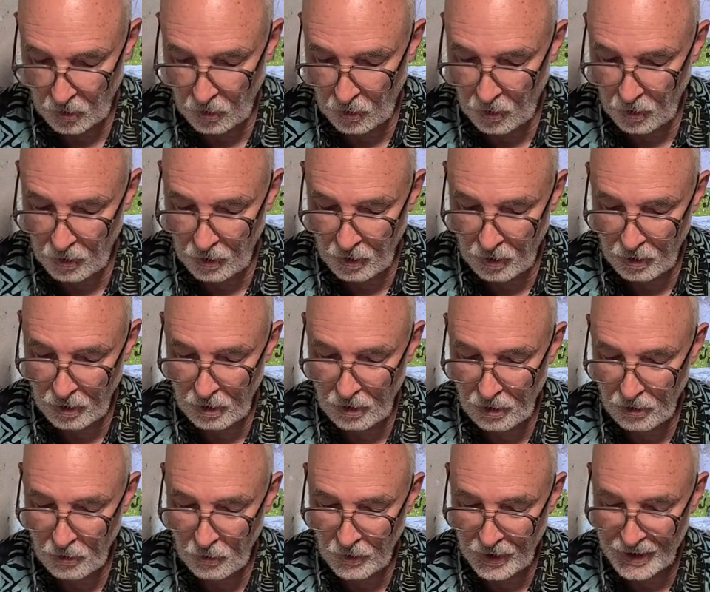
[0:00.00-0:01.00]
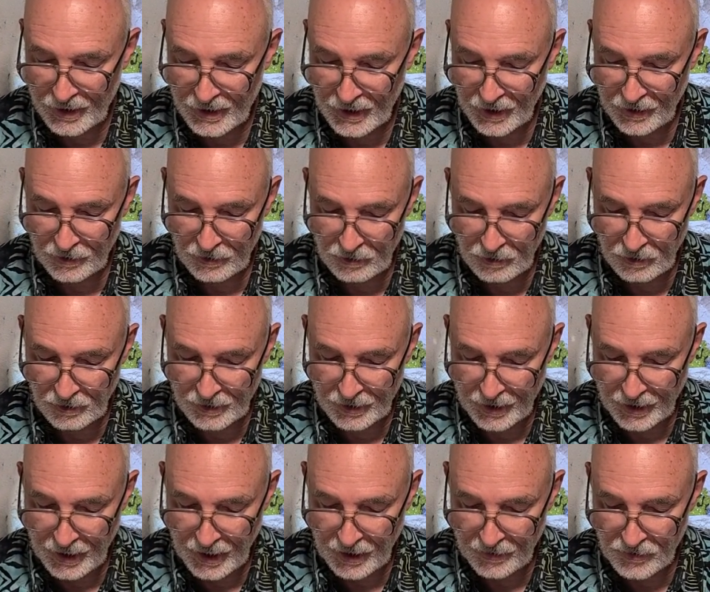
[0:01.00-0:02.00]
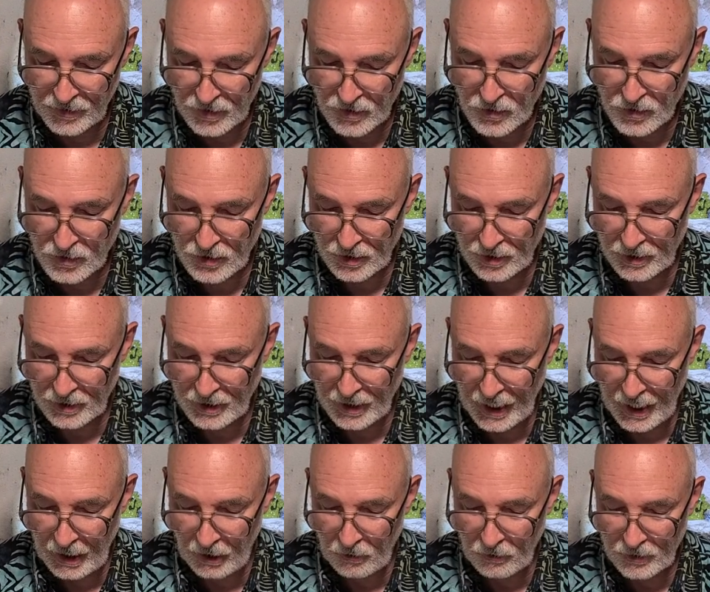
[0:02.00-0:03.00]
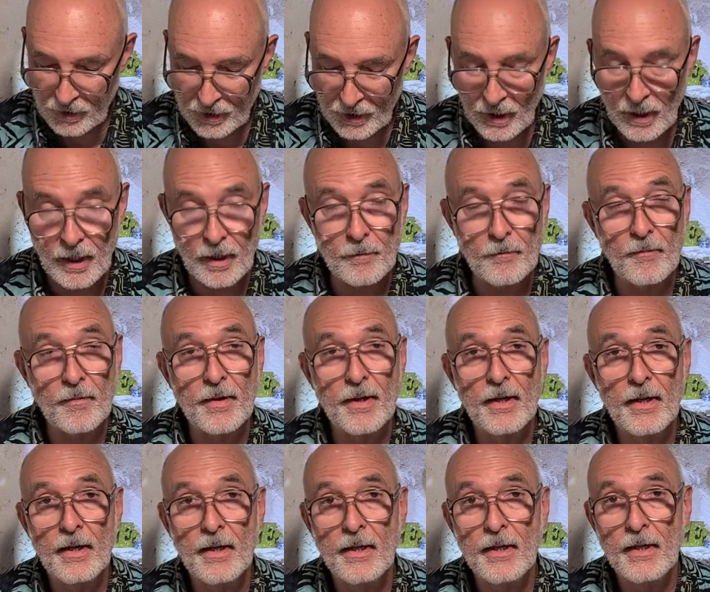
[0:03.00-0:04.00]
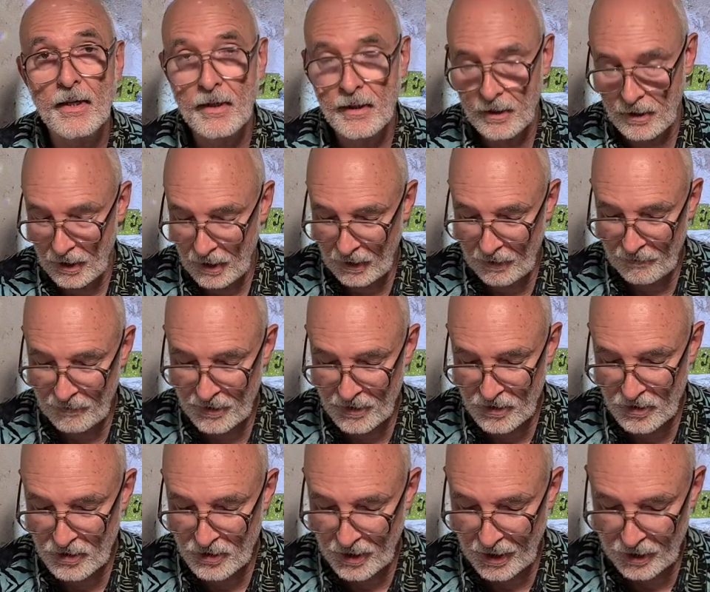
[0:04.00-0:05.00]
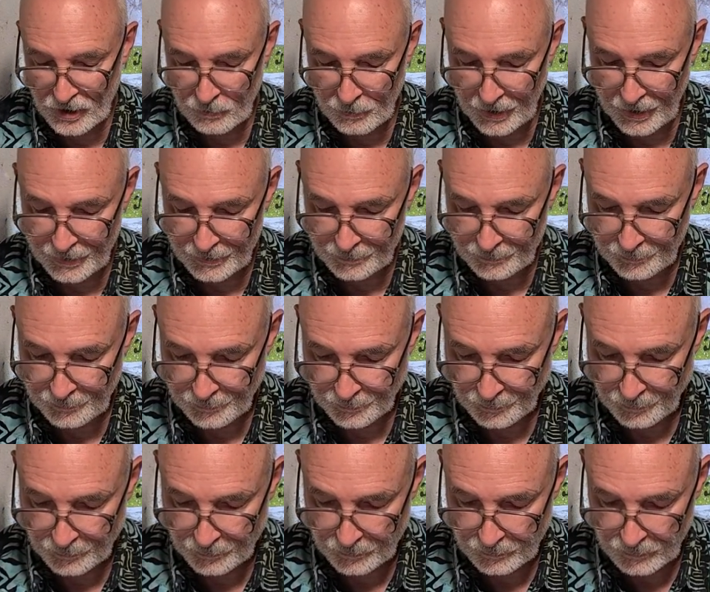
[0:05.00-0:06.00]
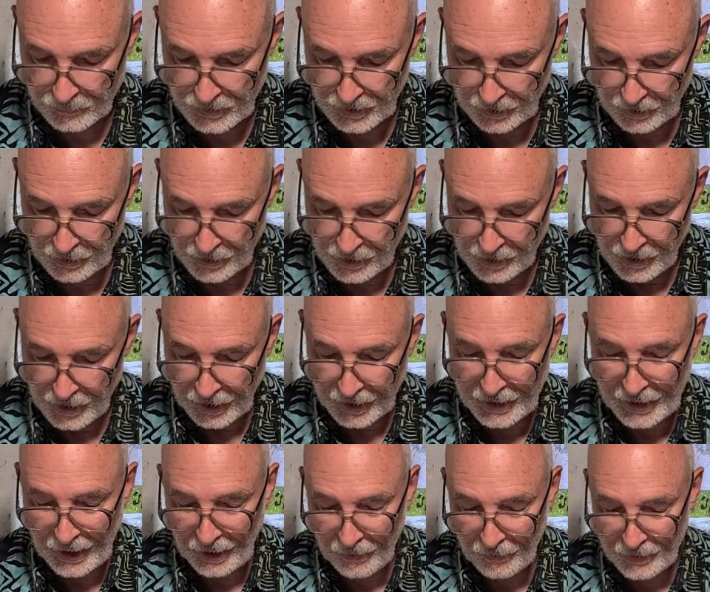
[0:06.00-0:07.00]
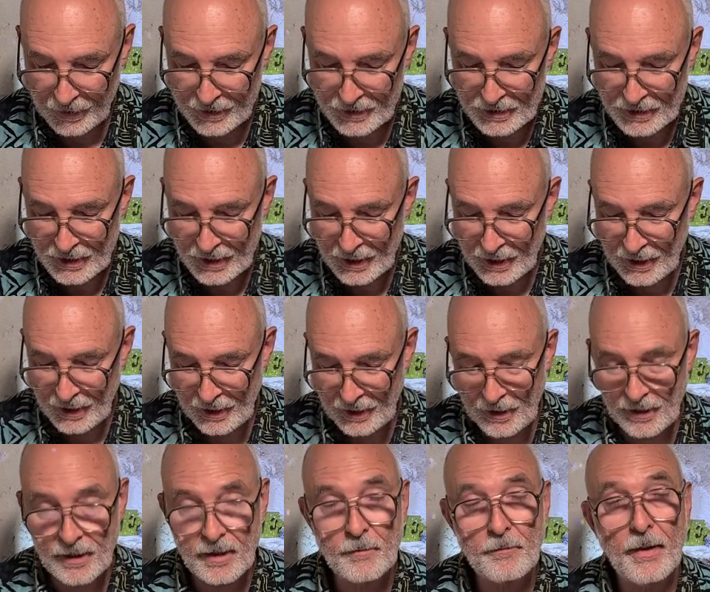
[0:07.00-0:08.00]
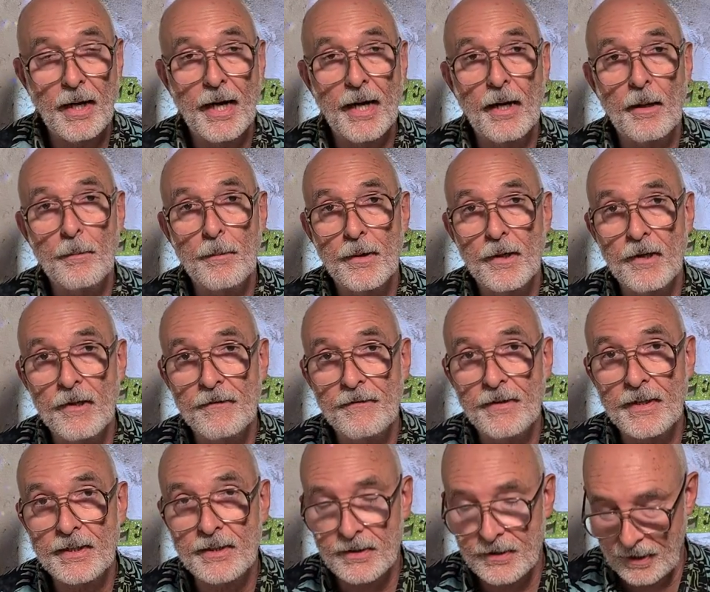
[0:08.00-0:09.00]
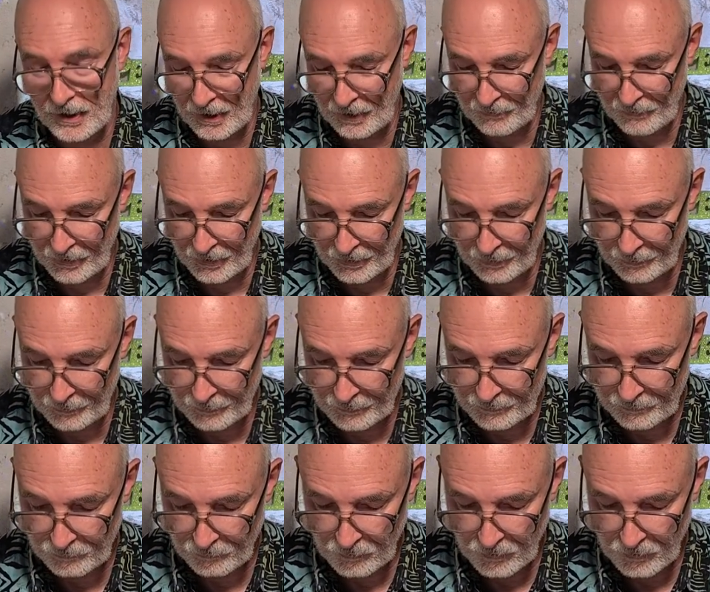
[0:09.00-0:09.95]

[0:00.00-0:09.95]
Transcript: Or we can look at the certain outcome of this judgment, guaranteed by our perfect Savior,